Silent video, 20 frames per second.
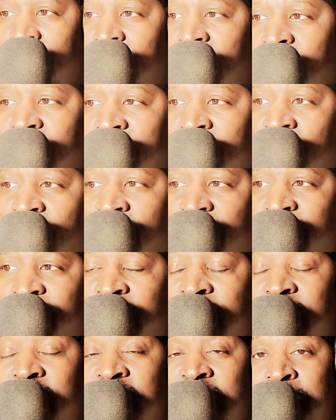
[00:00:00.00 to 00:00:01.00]
Surf
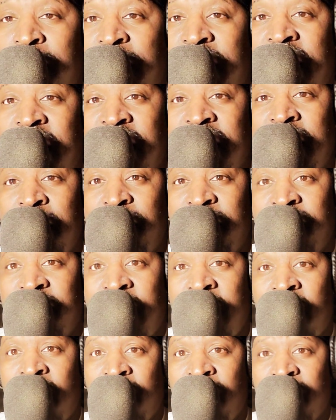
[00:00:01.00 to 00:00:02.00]
took it upon
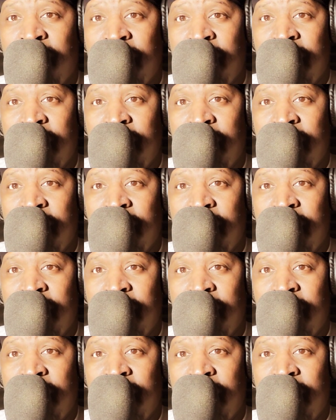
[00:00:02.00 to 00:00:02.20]
himself